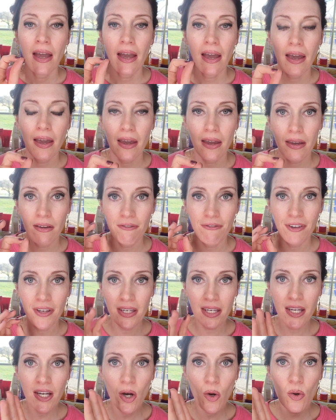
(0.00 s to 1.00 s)
a
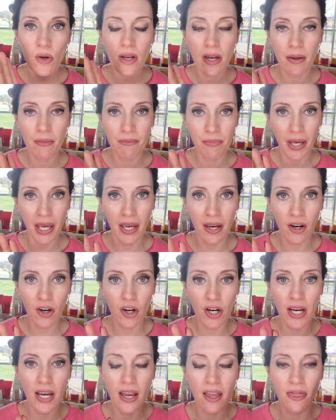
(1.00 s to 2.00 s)
video
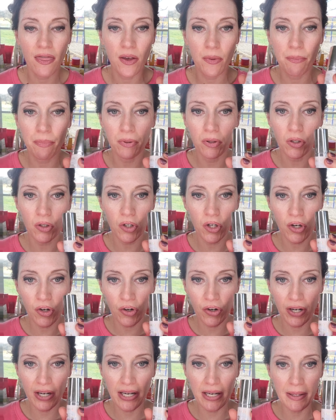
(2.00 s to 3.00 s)
comparing the
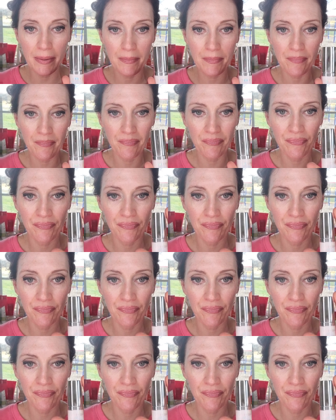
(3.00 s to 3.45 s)
BlurCream